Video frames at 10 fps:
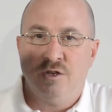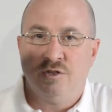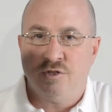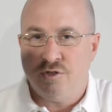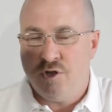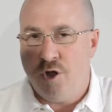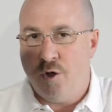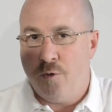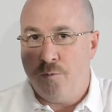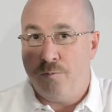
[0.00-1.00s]

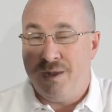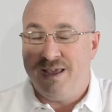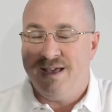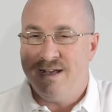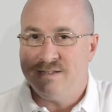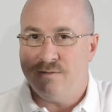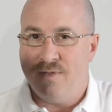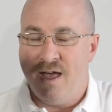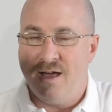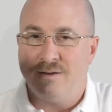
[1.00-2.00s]
So because of
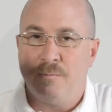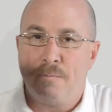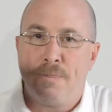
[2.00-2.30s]
that,